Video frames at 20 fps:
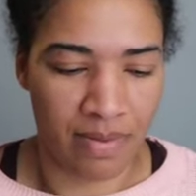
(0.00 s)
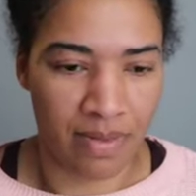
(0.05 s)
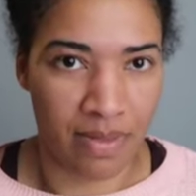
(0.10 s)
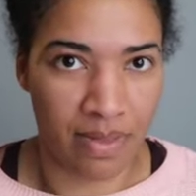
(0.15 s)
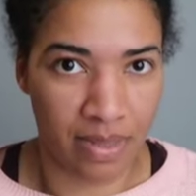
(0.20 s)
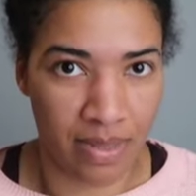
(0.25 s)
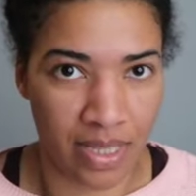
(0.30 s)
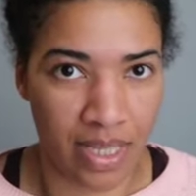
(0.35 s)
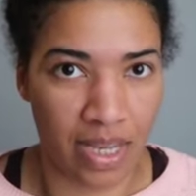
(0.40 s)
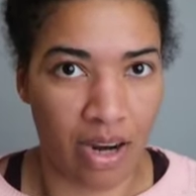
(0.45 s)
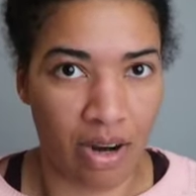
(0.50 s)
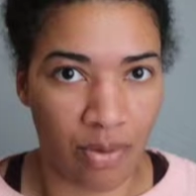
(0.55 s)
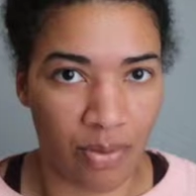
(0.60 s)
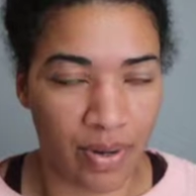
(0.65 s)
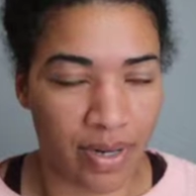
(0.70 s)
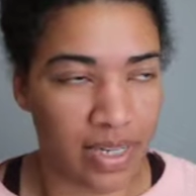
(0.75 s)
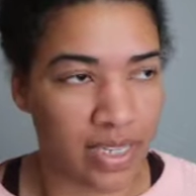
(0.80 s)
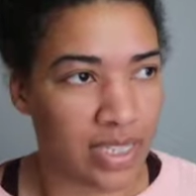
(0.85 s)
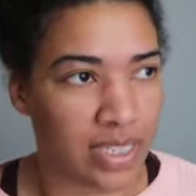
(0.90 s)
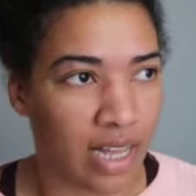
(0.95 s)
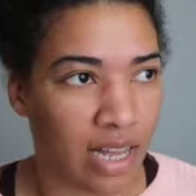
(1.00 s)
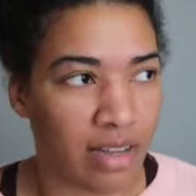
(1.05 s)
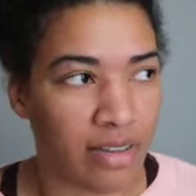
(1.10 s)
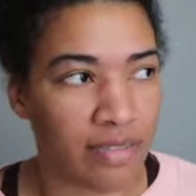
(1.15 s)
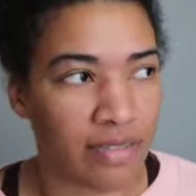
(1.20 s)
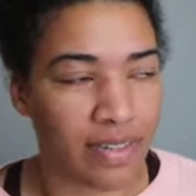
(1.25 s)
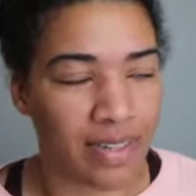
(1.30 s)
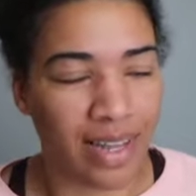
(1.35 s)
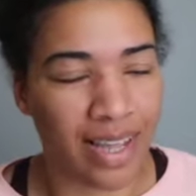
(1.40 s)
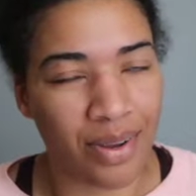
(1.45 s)
the artwork
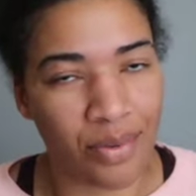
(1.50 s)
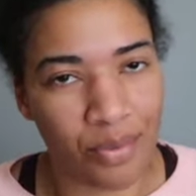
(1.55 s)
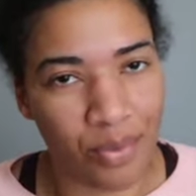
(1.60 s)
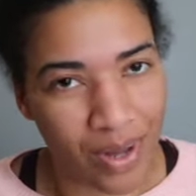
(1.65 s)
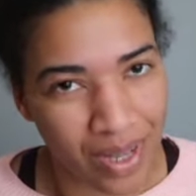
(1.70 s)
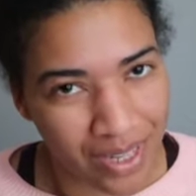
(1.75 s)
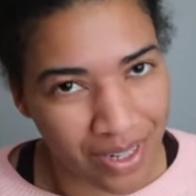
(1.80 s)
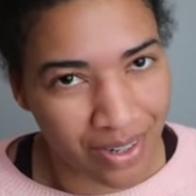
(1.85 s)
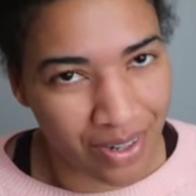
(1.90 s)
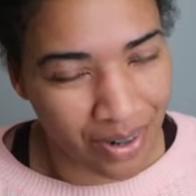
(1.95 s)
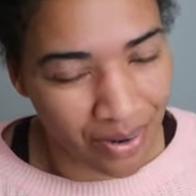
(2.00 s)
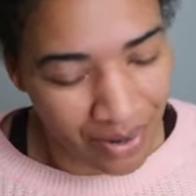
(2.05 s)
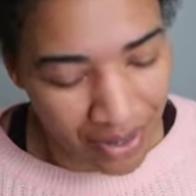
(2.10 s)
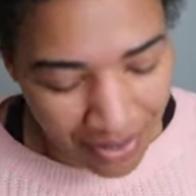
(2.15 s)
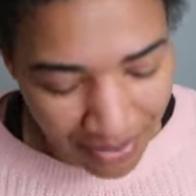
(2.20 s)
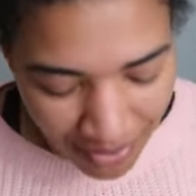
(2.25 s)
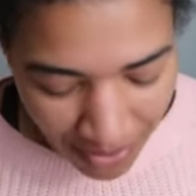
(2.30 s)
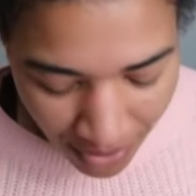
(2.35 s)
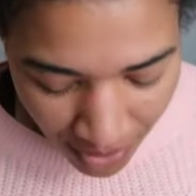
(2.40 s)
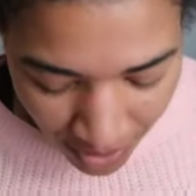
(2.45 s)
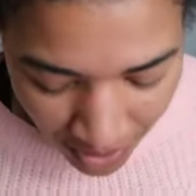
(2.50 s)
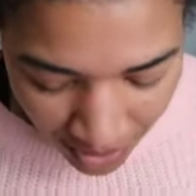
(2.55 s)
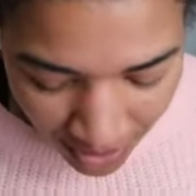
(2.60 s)
itself and like what you're going for.